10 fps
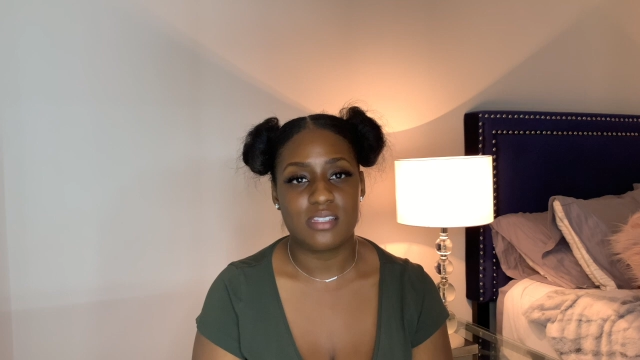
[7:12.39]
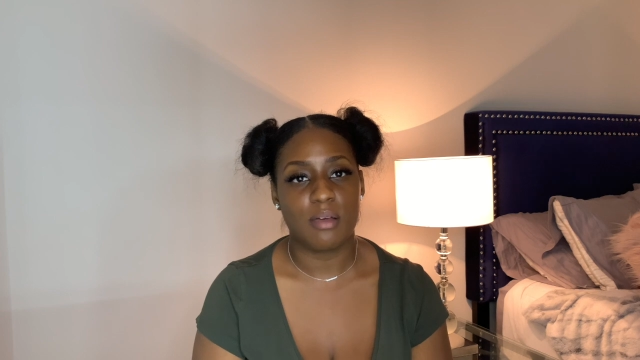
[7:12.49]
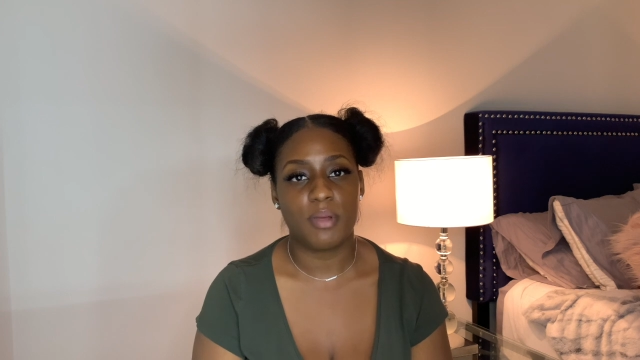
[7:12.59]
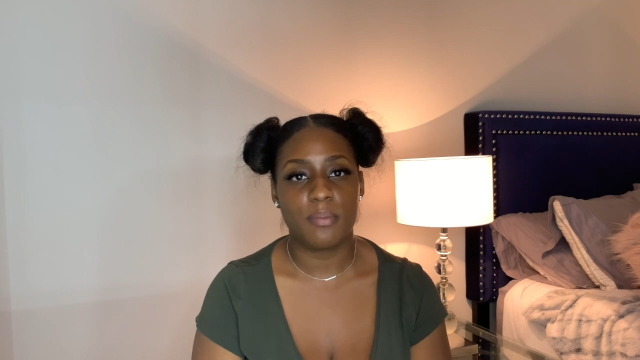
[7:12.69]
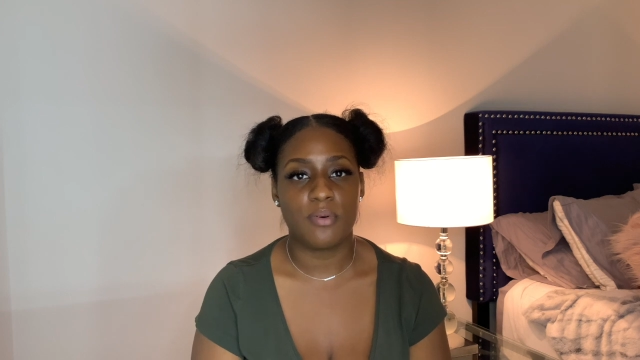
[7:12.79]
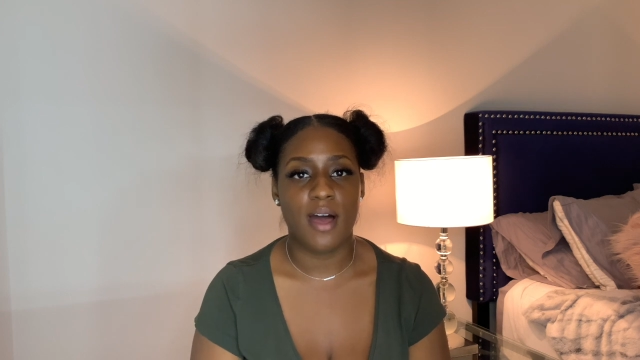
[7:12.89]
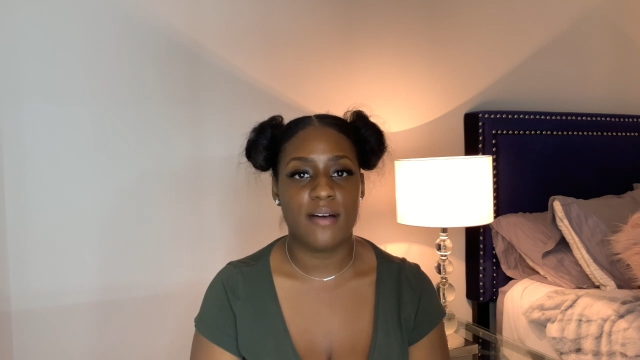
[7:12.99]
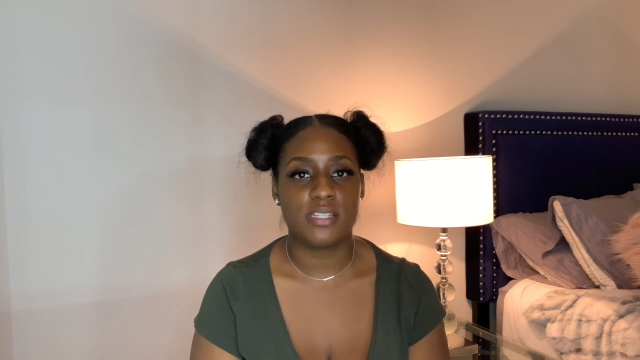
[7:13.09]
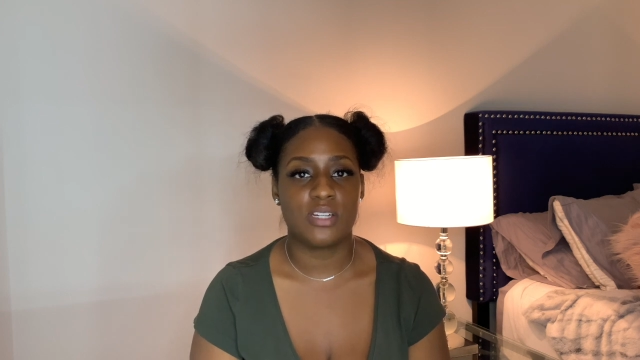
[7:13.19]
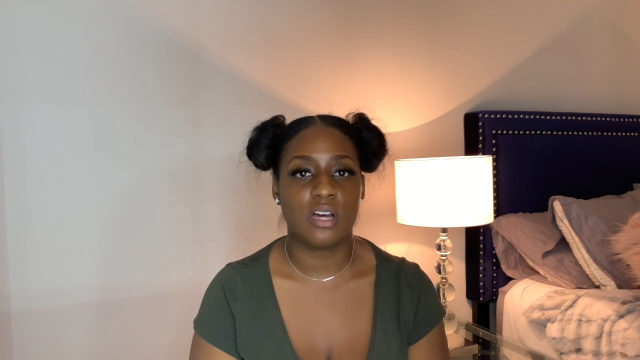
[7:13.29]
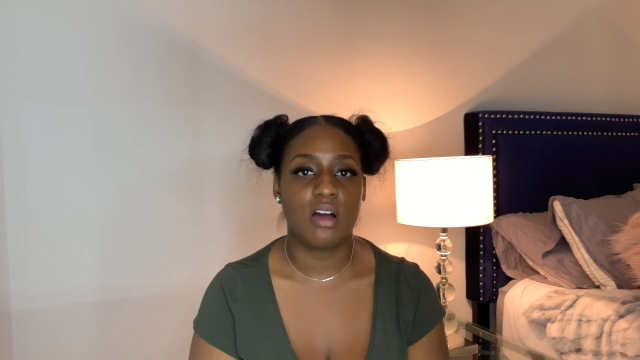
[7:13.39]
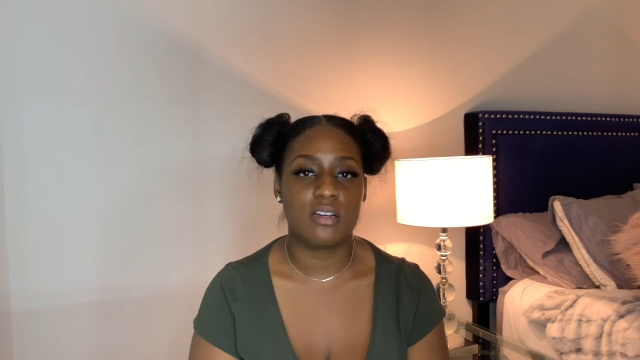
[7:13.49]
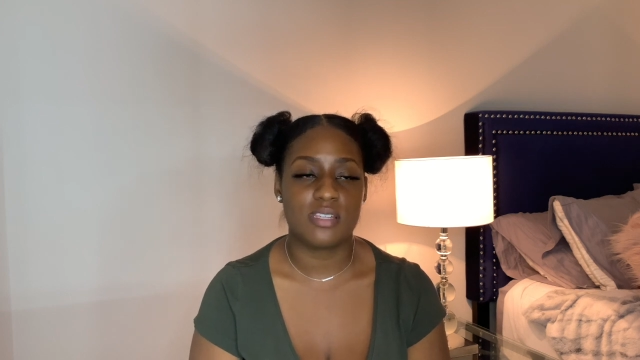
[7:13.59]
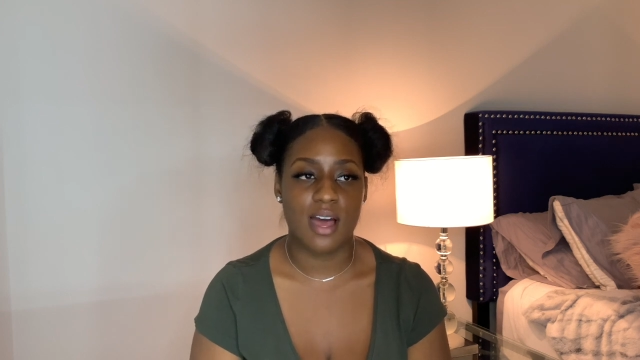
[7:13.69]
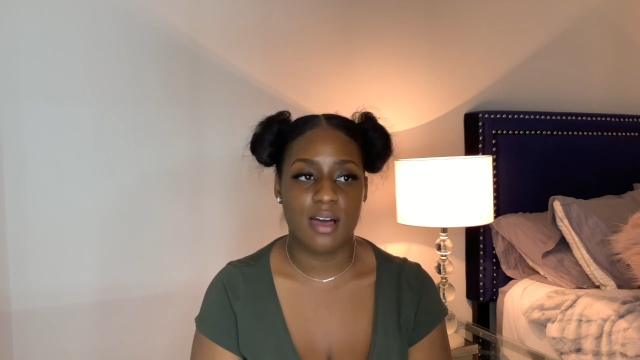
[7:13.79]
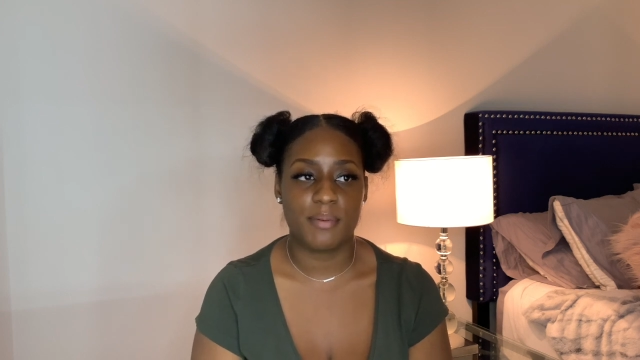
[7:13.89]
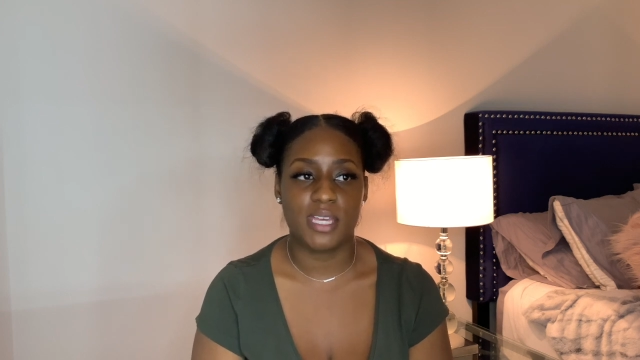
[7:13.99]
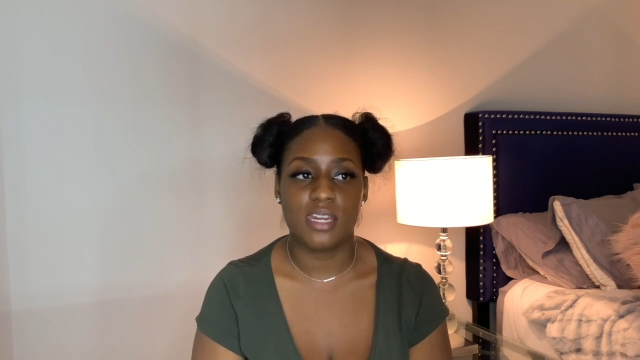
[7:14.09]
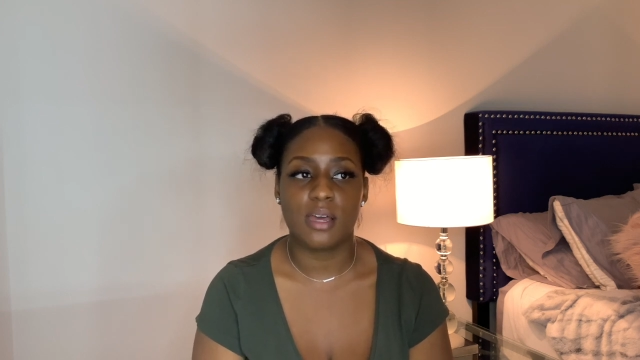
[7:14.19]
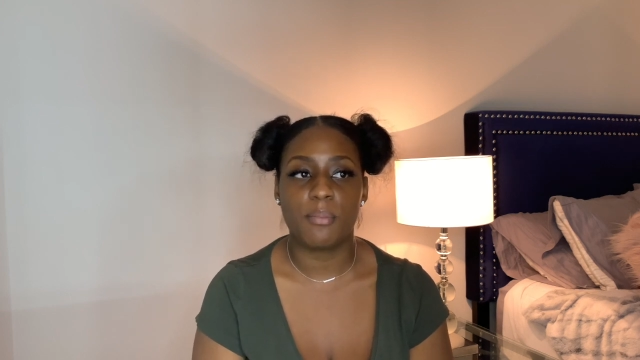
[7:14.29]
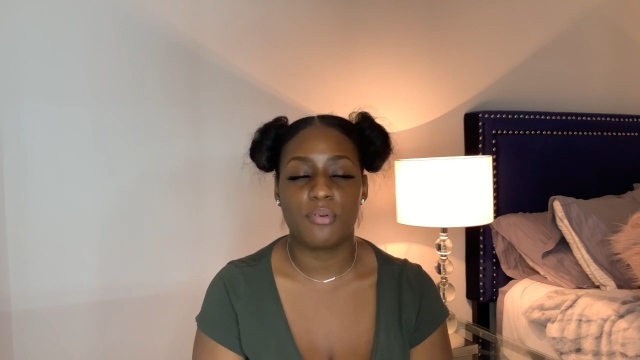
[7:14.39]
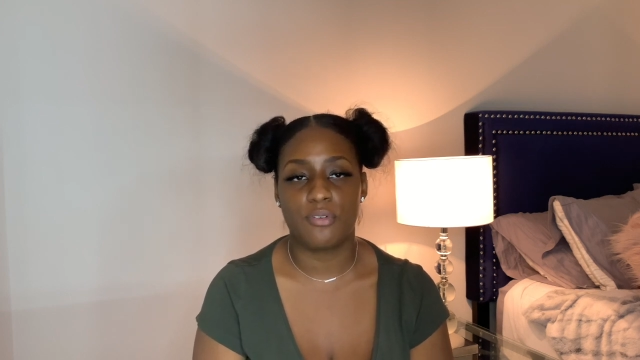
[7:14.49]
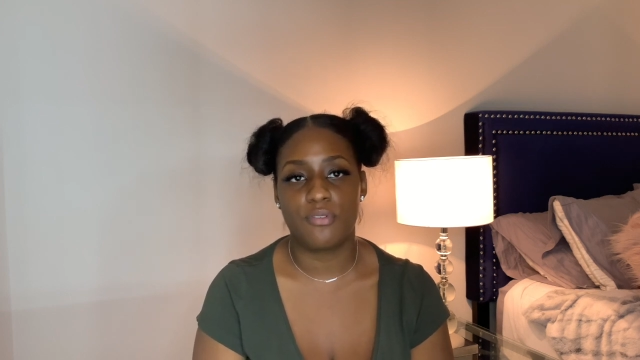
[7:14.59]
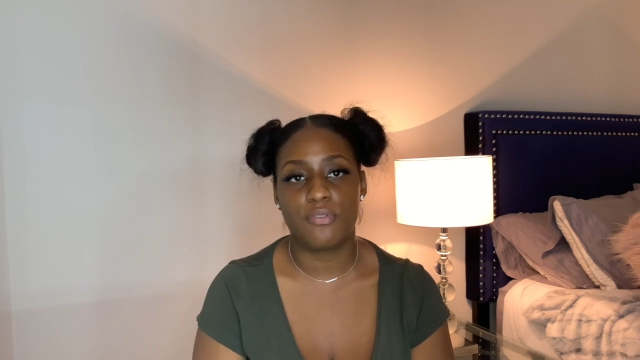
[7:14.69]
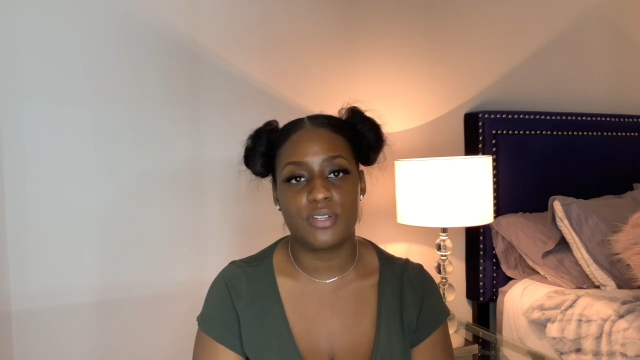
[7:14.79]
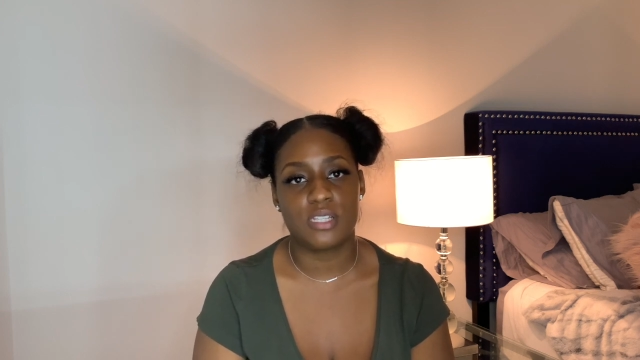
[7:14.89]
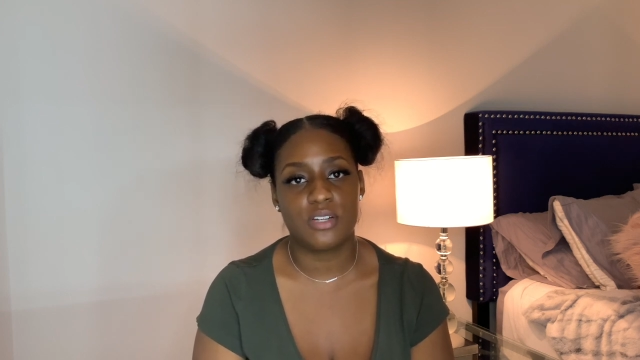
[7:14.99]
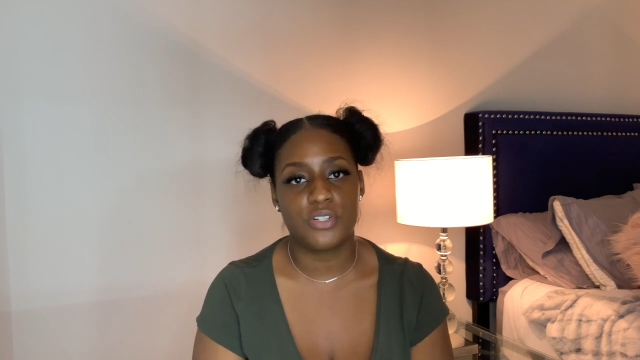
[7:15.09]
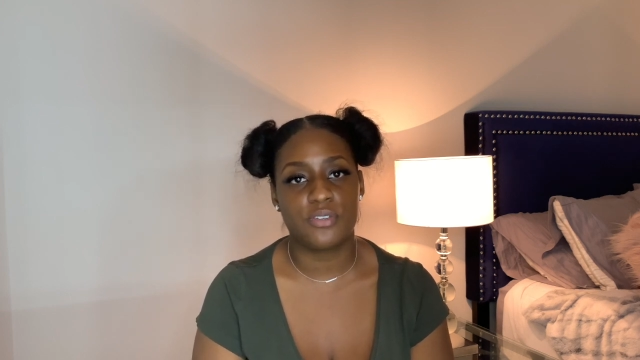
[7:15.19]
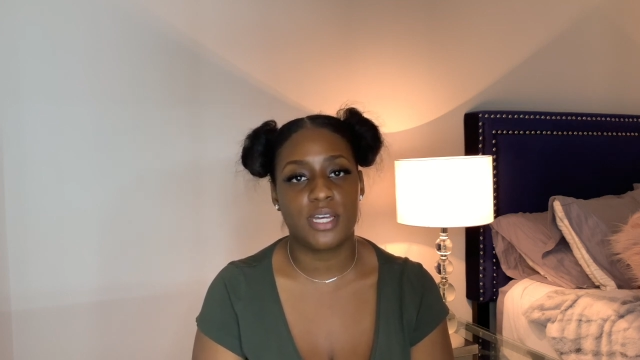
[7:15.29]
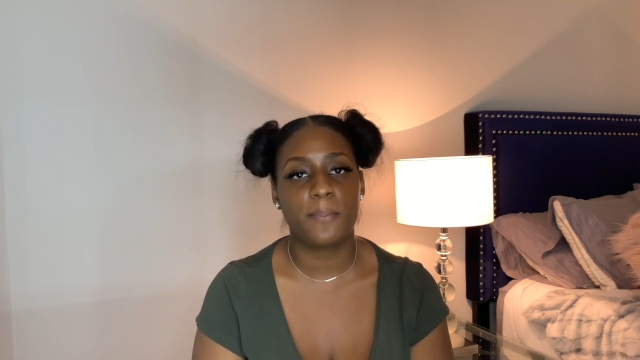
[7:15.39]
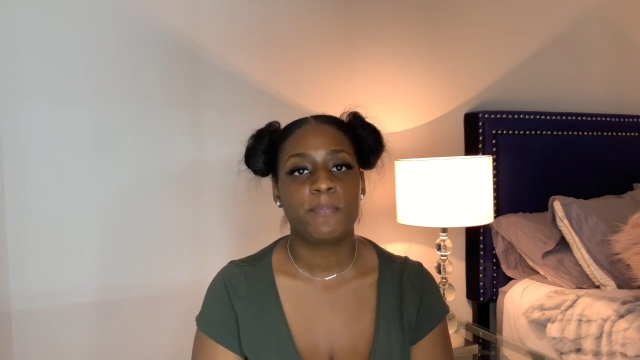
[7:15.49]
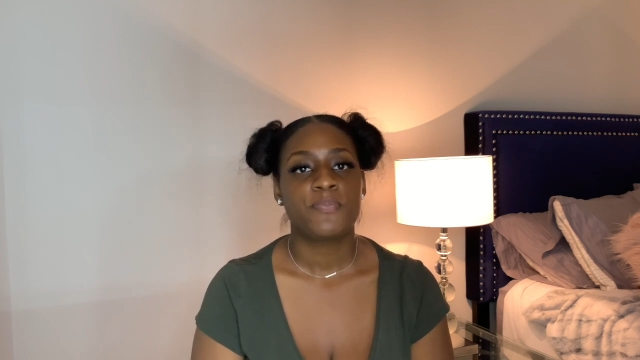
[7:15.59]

some people have such a hard time getting approved for surgery,